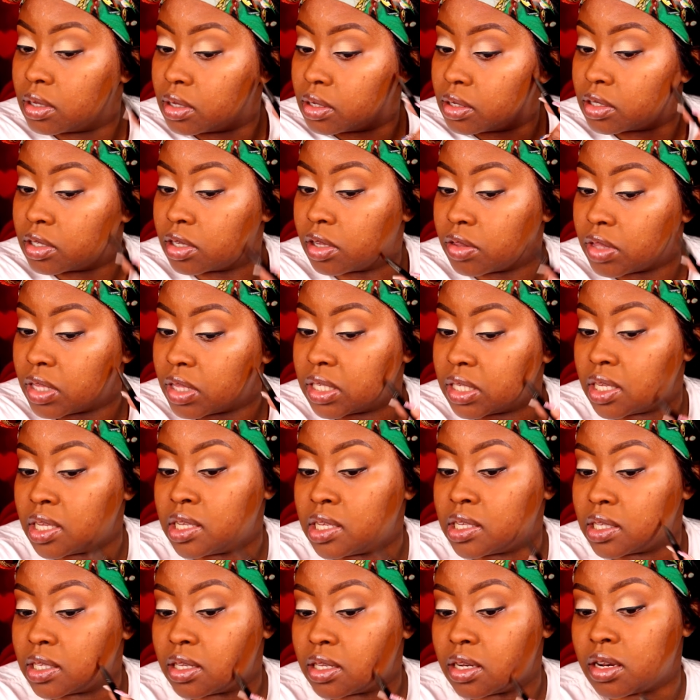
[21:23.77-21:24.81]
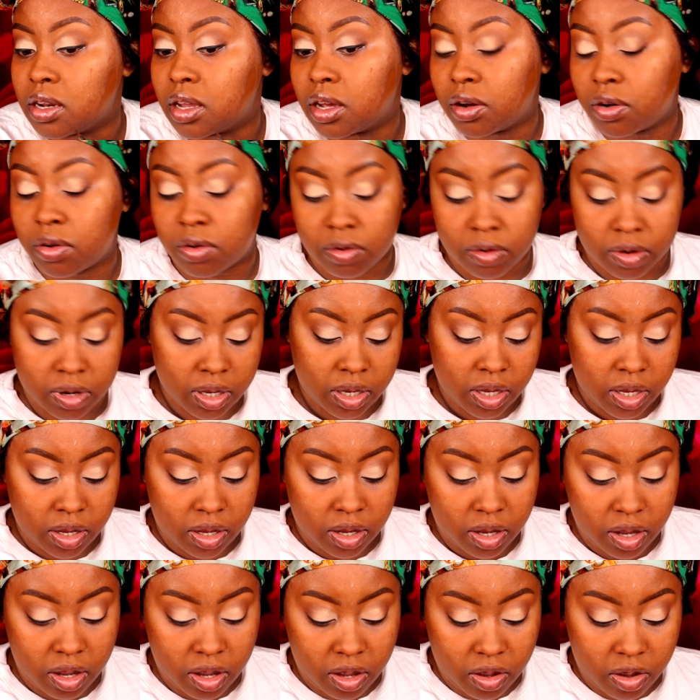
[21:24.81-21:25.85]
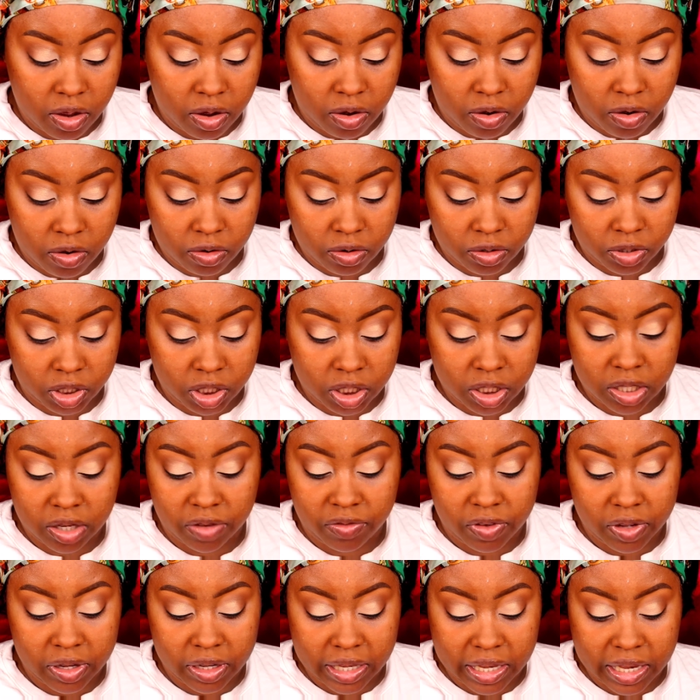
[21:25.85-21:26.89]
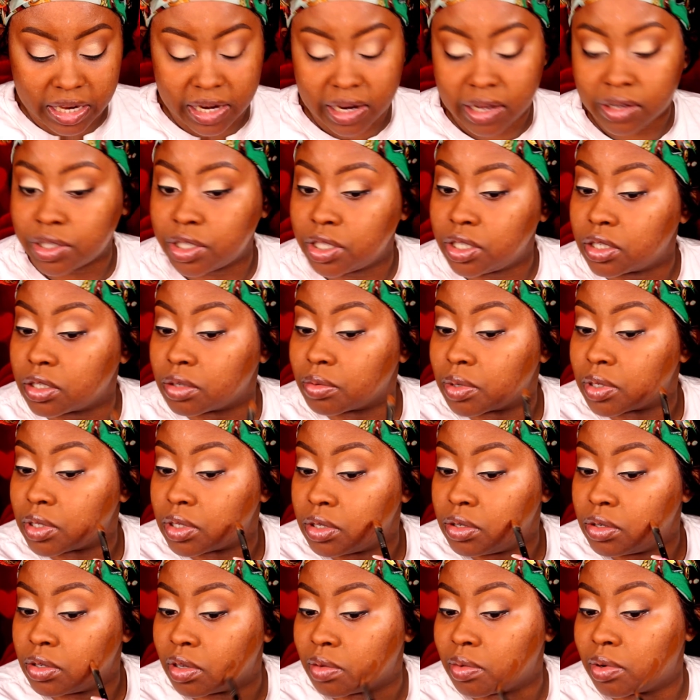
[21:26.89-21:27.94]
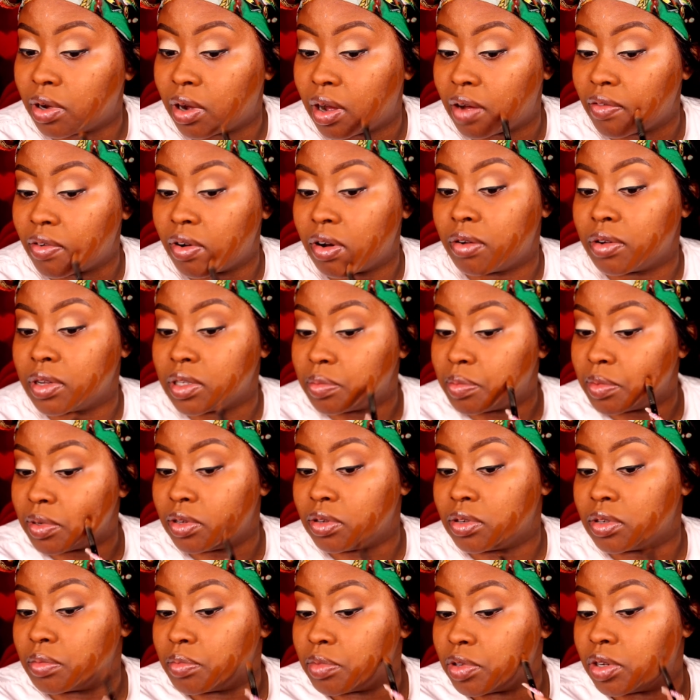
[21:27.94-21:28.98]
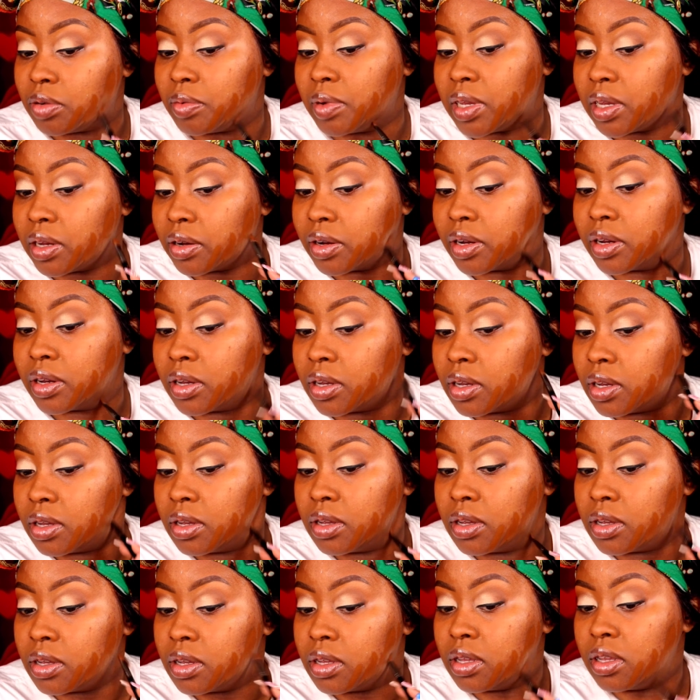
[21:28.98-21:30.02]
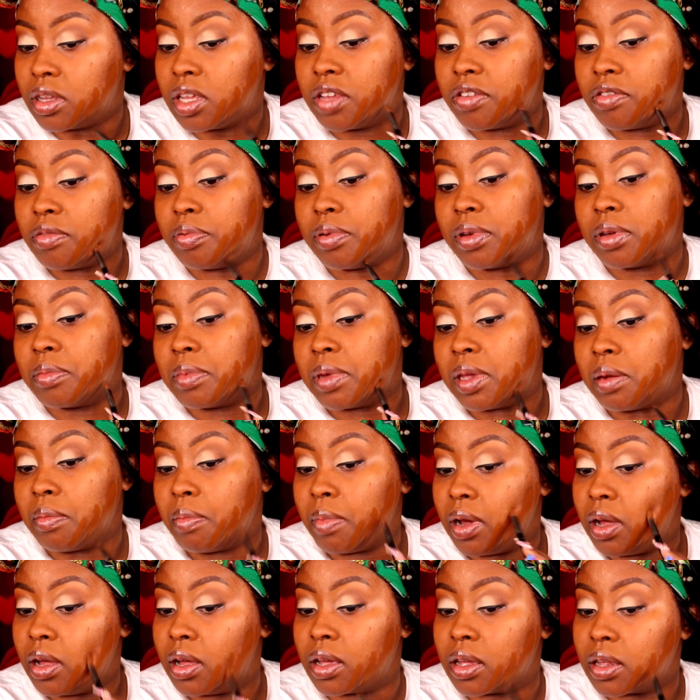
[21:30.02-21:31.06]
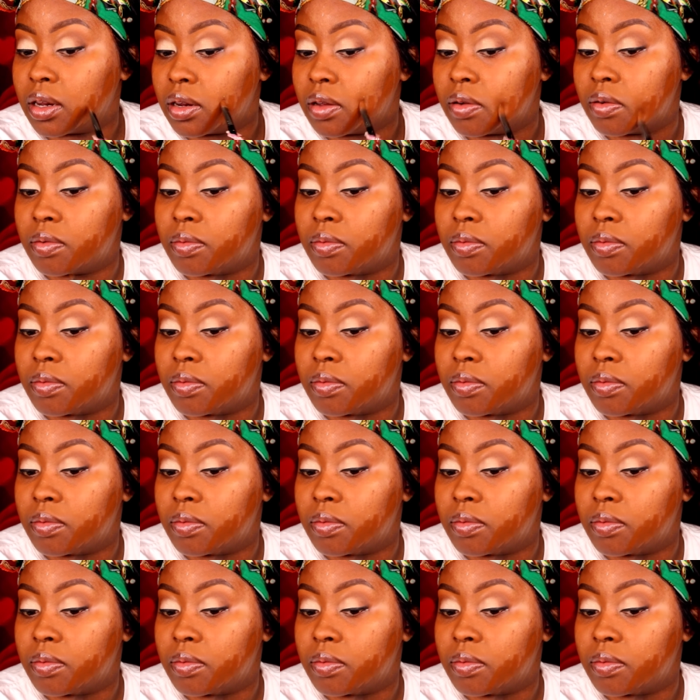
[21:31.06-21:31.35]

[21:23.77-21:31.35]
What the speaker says: So this isn't no, oh, she's an affiliate and now she just wants to use them. No, I've always been using Bakerie. Did you pay me any mind?